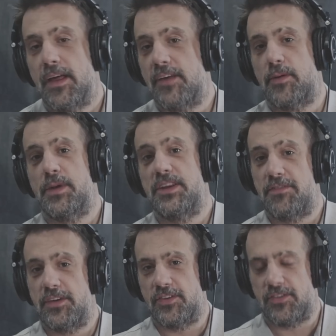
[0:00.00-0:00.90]
That's how many
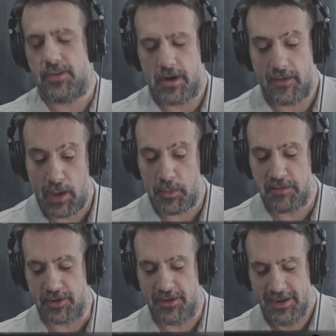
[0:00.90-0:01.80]
divisions there are.
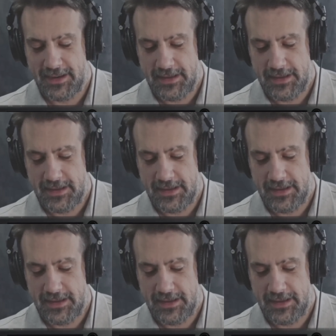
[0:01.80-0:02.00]
However,